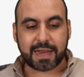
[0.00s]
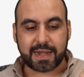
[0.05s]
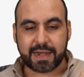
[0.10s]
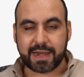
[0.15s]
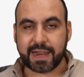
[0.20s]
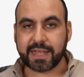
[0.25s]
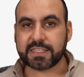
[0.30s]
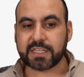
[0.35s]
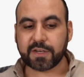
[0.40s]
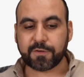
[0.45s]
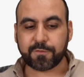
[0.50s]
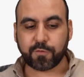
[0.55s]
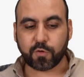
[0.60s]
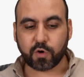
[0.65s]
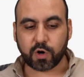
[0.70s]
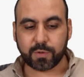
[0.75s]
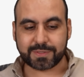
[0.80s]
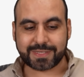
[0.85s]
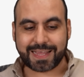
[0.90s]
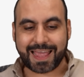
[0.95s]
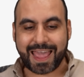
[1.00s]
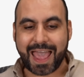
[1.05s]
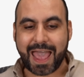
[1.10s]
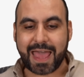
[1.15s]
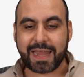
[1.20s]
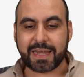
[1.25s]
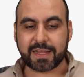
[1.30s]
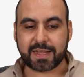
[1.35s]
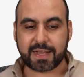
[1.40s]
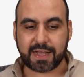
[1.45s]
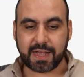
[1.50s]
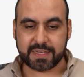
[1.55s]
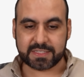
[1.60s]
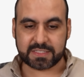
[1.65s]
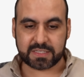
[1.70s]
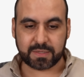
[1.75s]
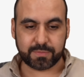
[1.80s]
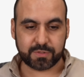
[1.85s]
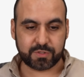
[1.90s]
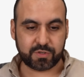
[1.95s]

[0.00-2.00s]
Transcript: nested forms, and custom.